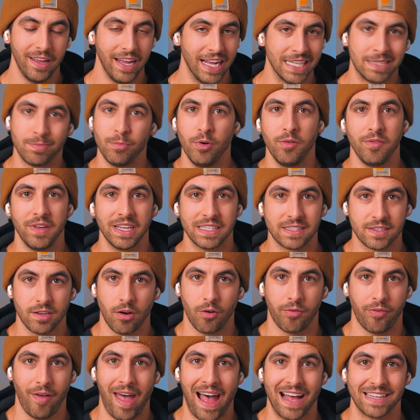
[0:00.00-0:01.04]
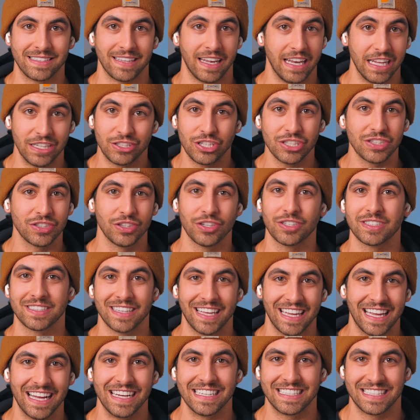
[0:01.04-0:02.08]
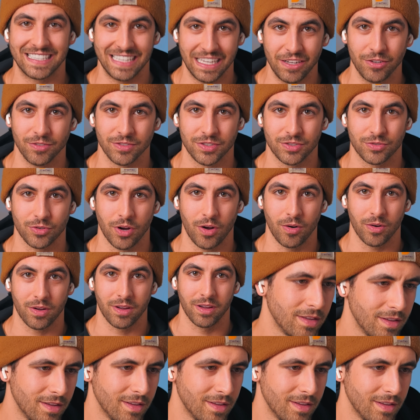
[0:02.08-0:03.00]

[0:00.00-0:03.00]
it's moving so fast that it just looks like a single stroke.